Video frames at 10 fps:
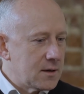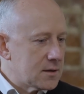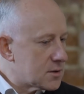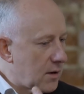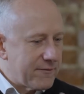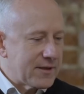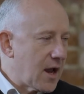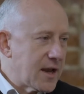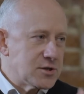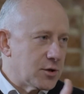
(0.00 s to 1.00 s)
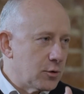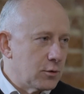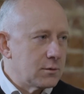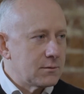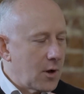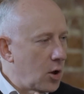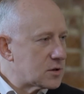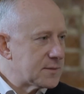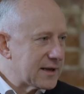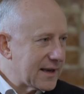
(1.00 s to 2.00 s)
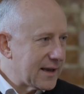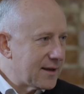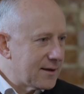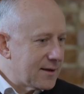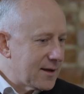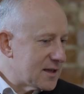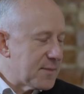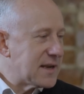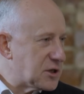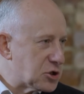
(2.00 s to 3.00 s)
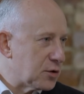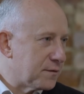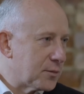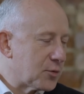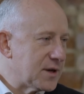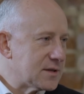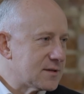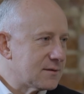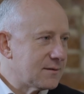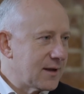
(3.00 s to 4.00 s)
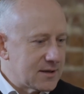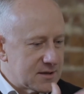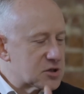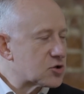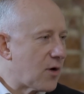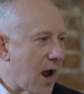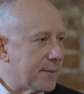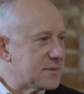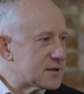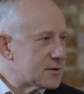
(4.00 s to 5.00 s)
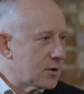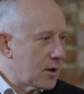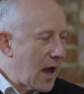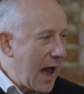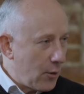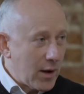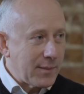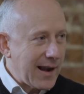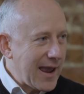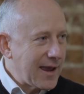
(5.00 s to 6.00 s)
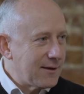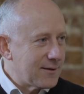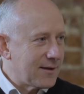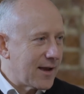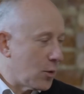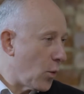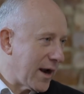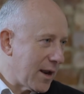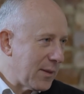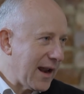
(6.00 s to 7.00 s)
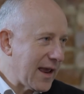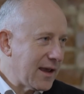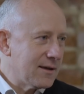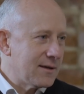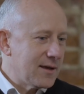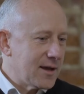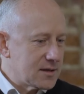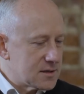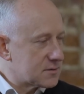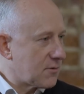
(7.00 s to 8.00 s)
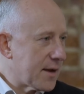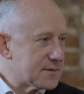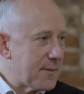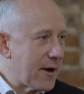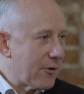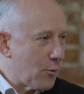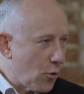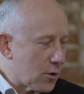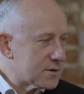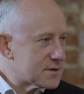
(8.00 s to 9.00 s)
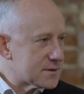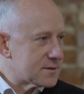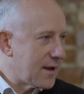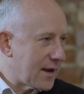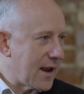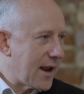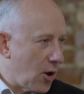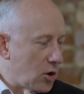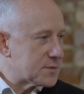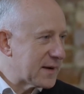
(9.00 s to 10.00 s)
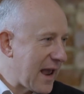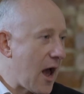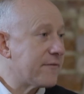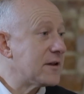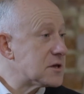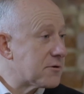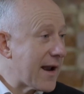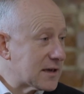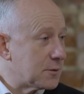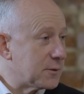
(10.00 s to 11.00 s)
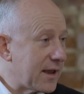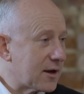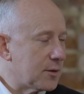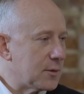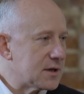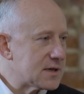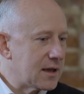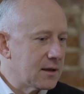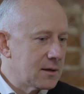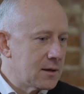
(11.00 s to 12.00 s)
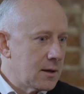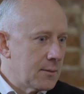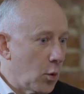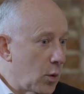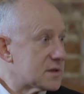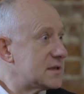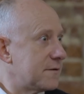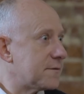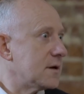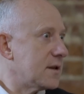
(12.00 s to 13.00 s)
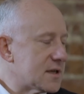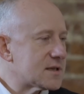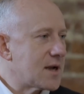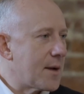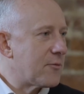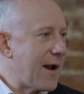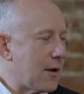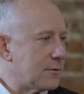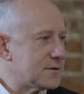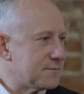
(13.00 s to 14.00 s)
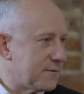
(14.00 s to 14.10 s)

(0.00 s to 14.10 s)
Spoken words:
So everything I do ultimately is my digital footprint. It describes how I play and when I play. It describes my rewards and ultimately how I've interacted with that community. But what's different this time round